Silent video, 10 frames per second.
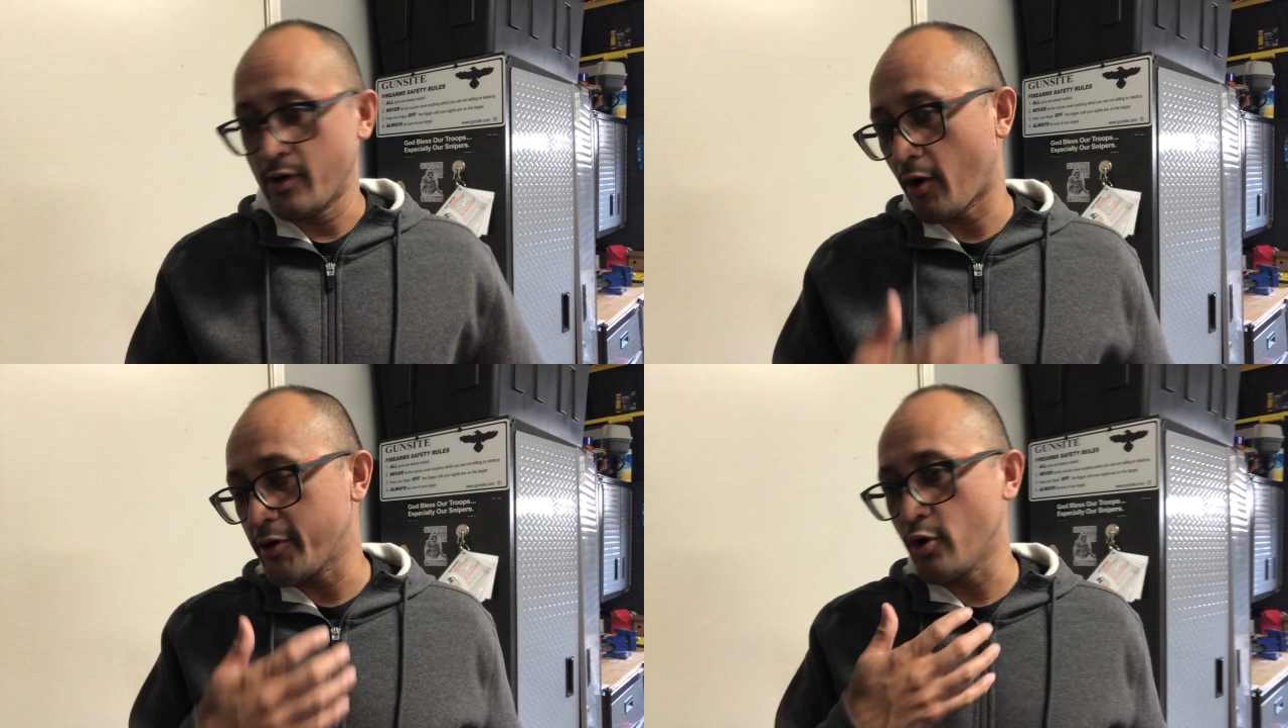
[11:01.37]

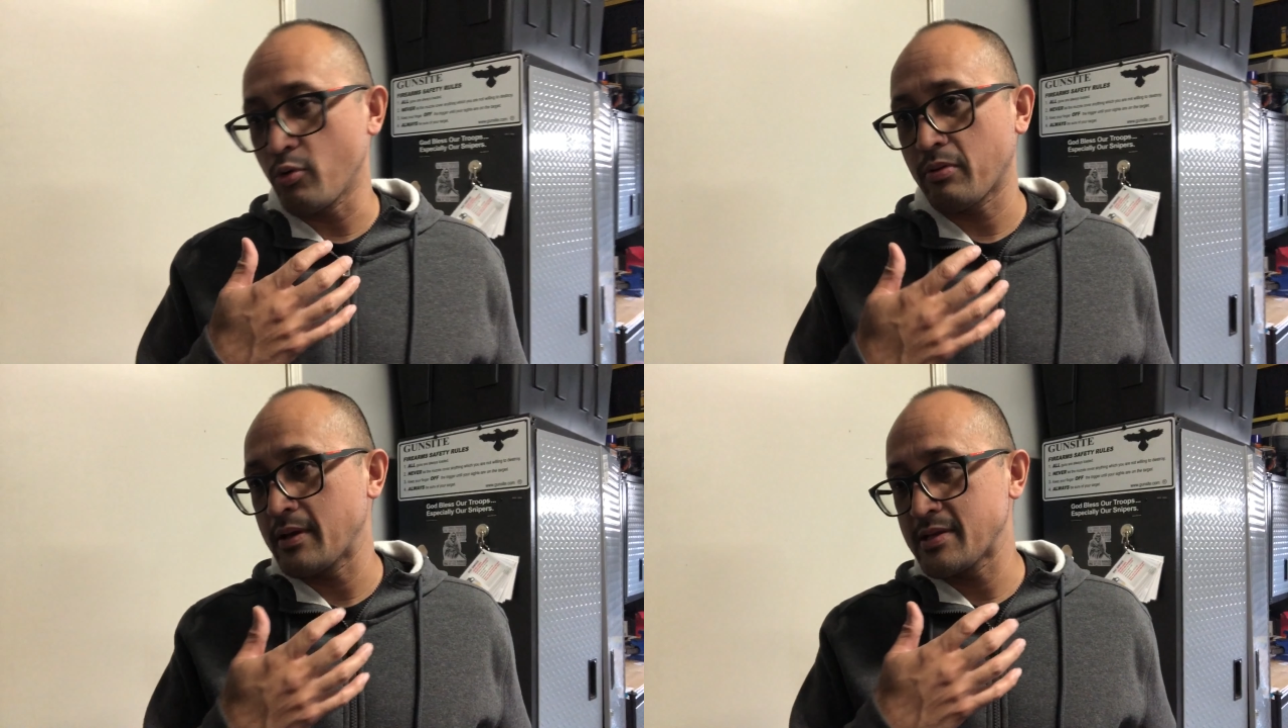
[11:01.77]
are
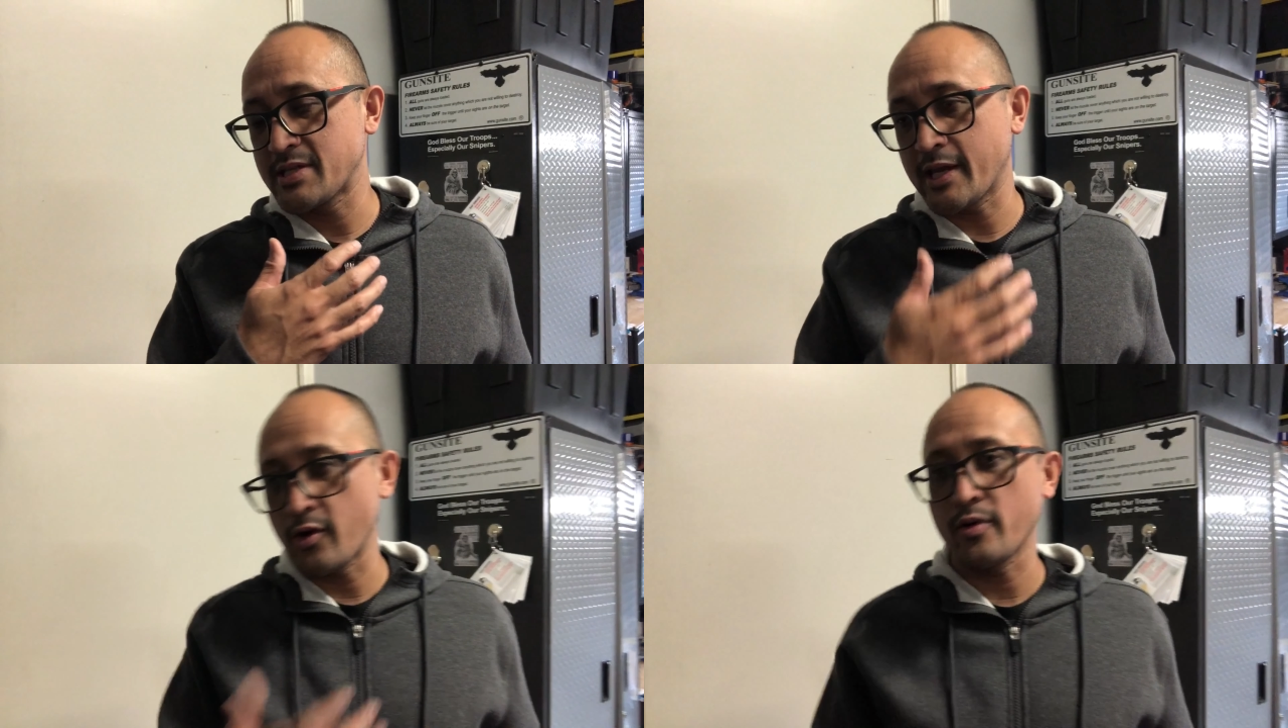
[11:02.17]
no
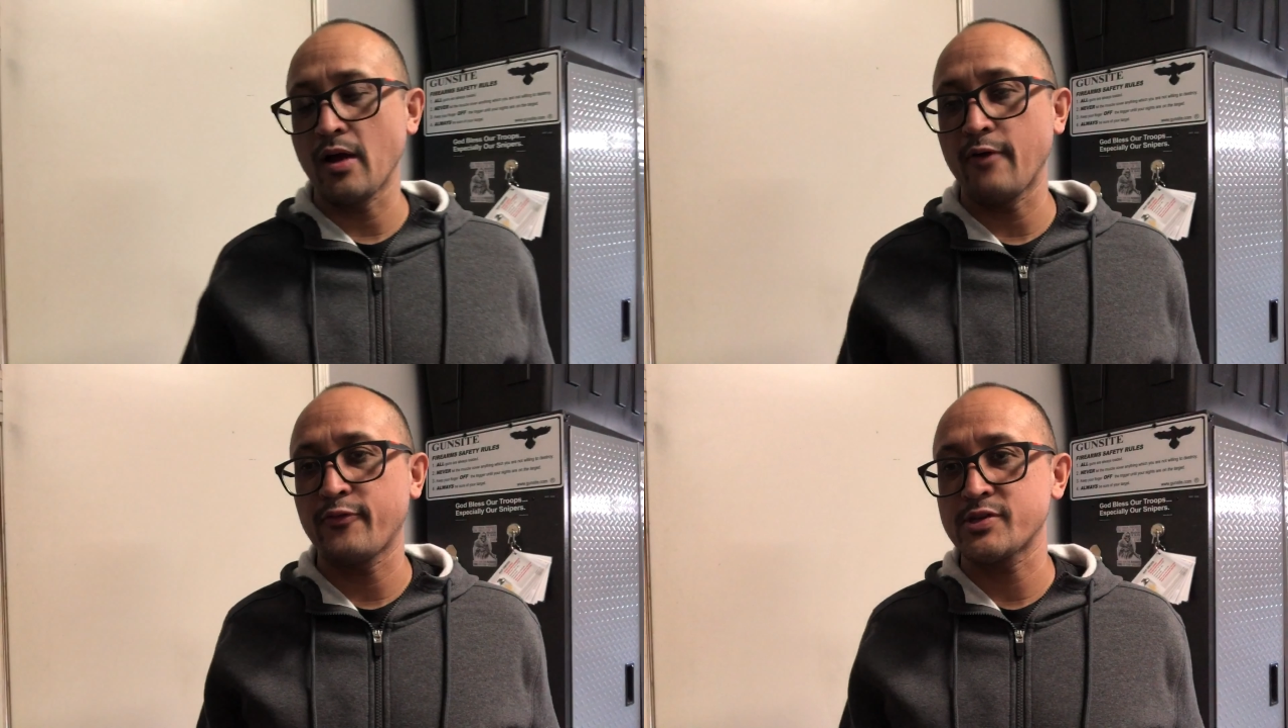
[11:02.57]
security
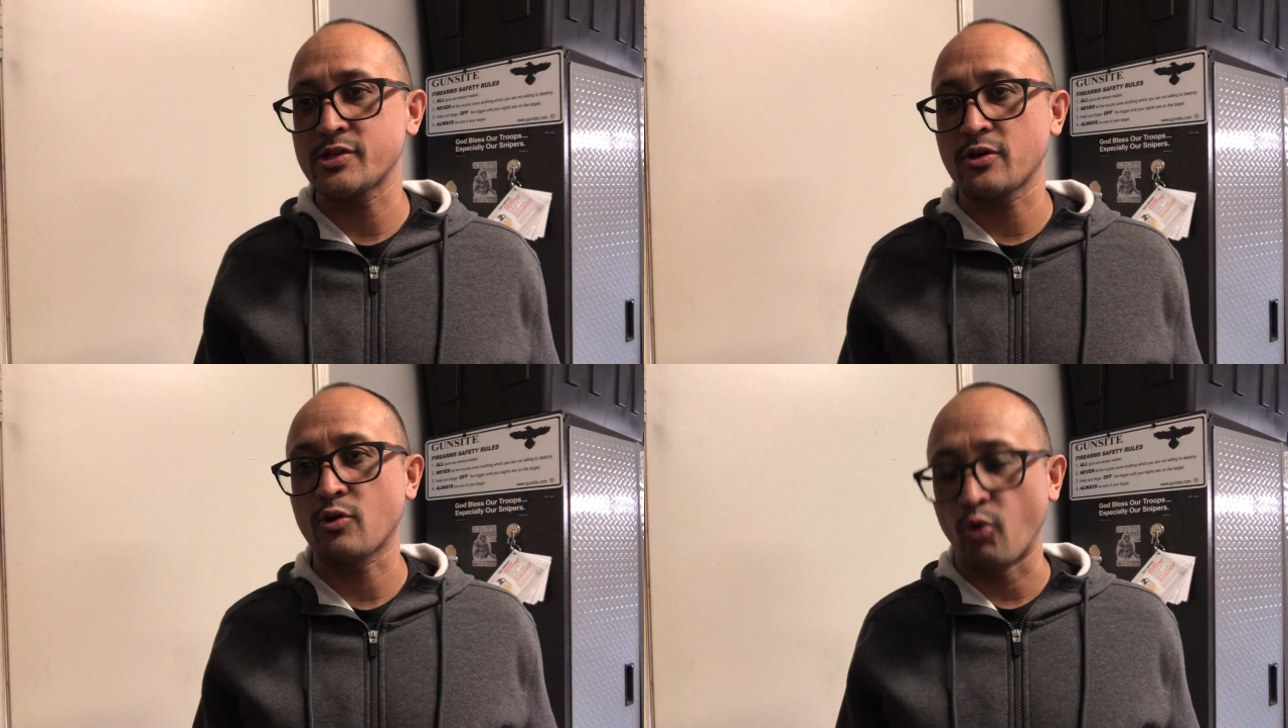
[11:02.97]

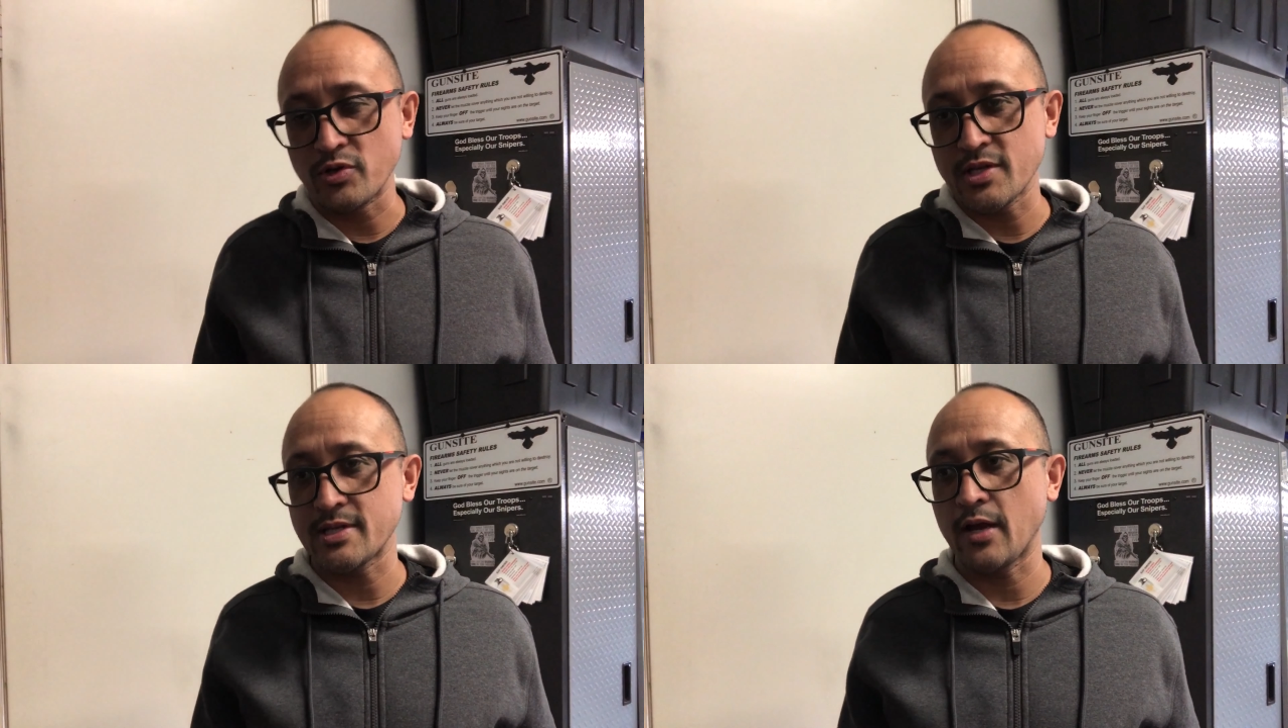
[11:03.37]
officer
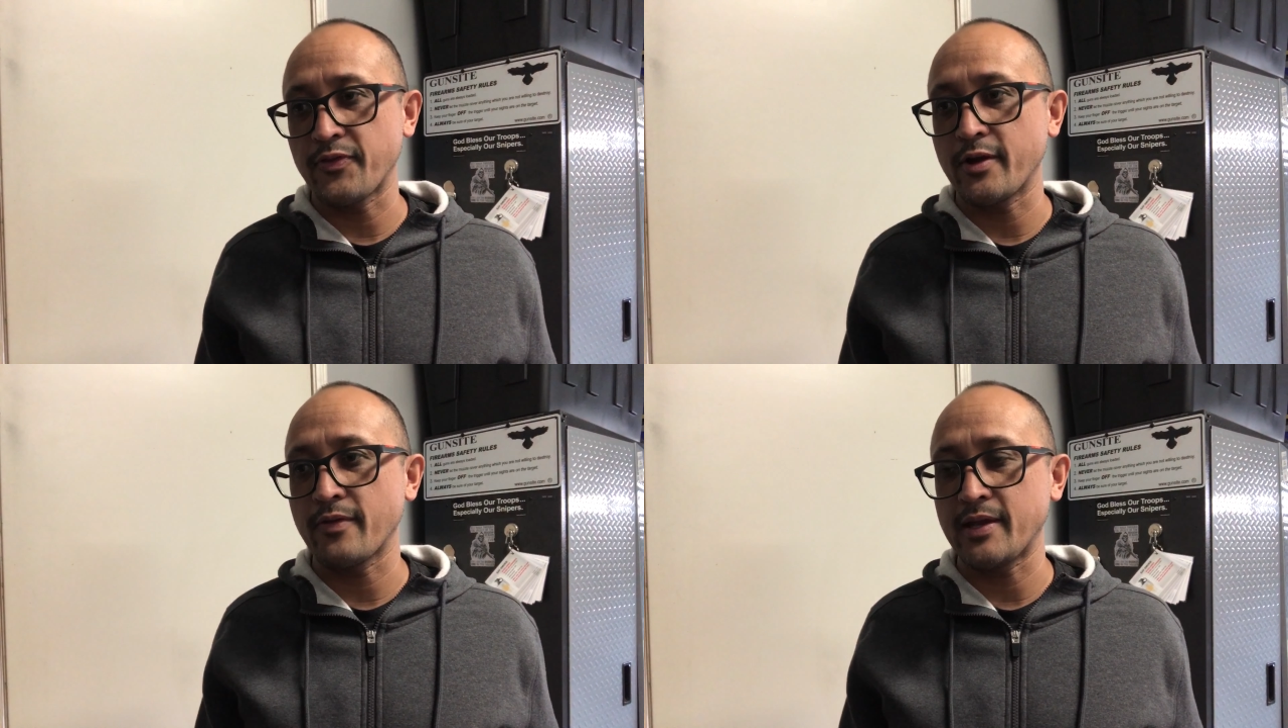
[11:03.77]
courses out
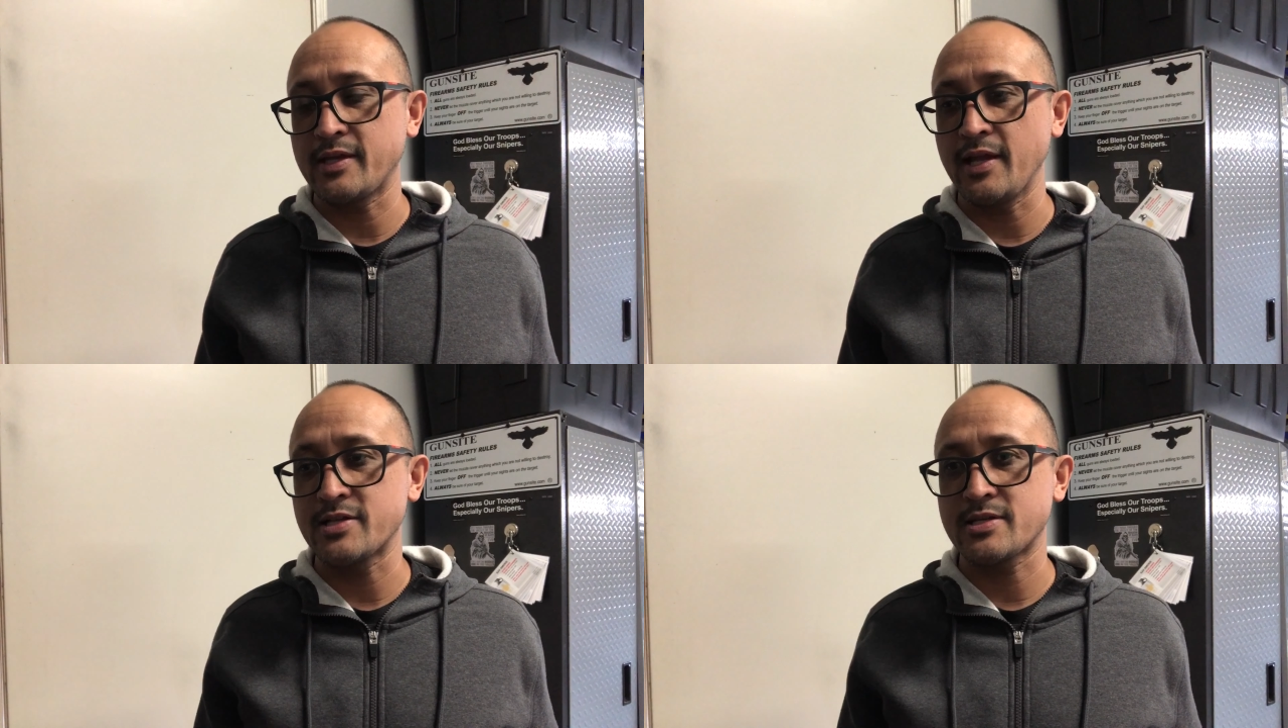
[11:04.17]
there that
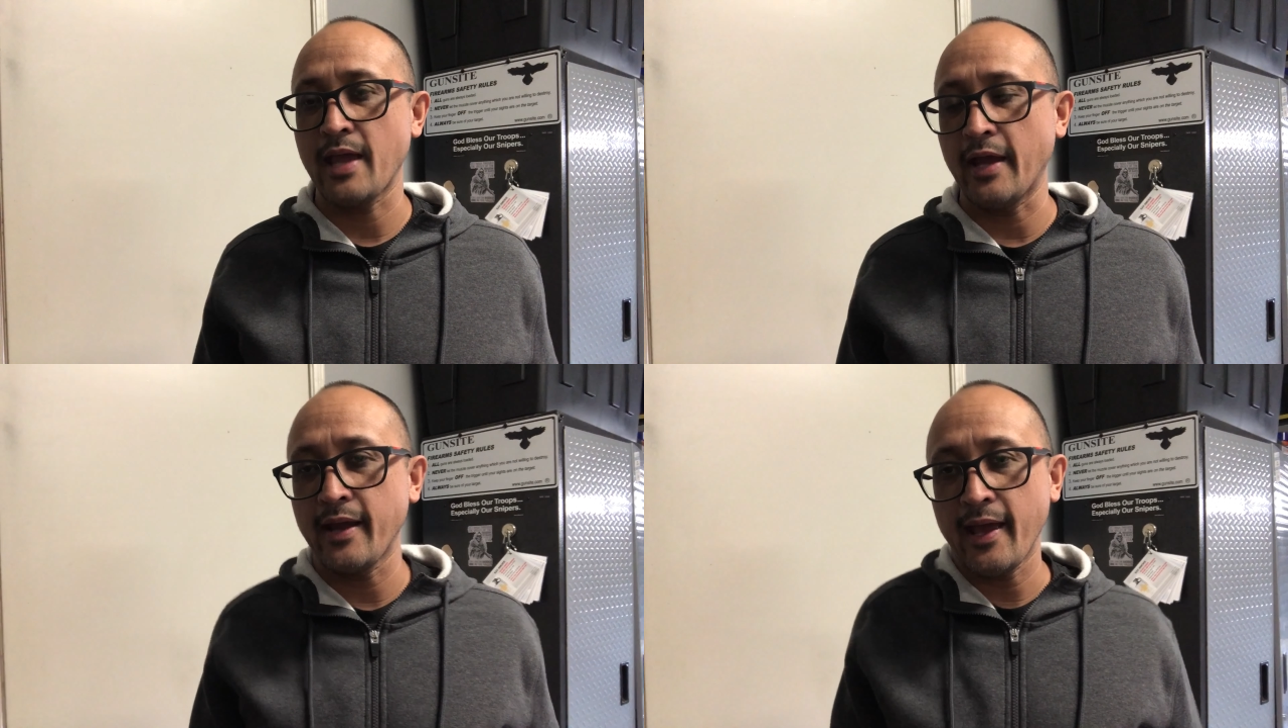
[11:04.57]
teach
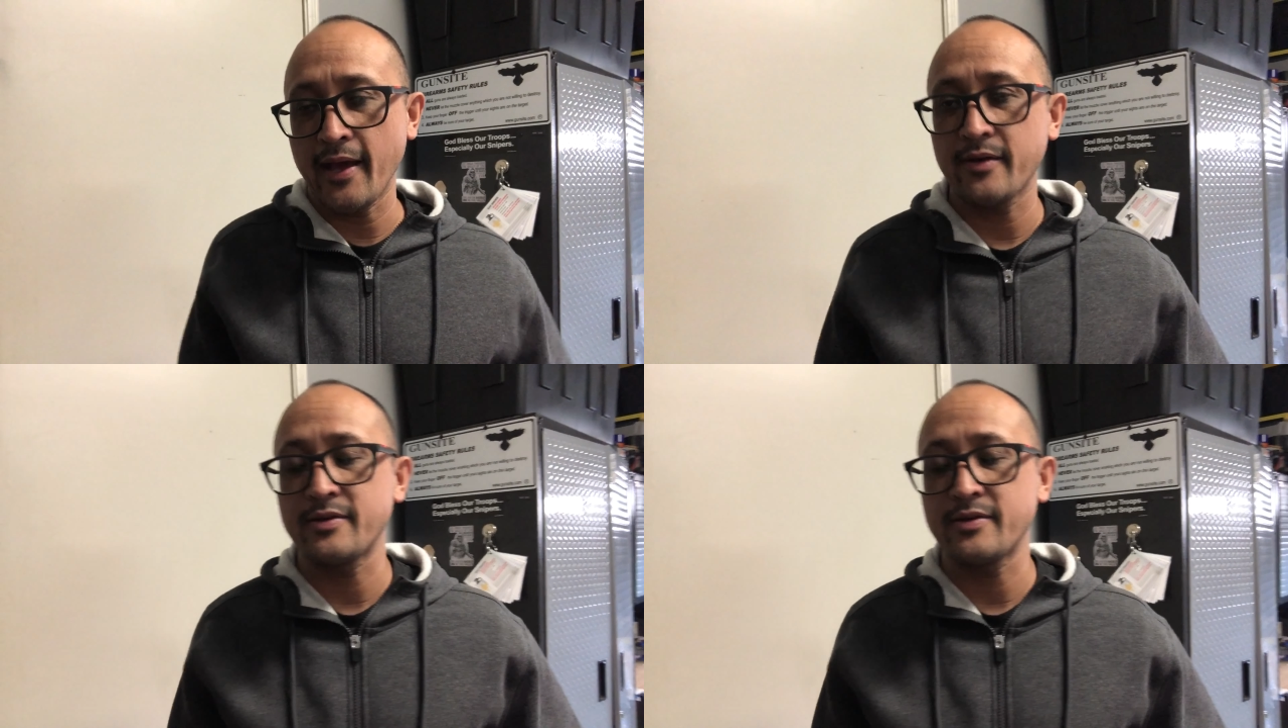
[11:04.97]
hand-to-hand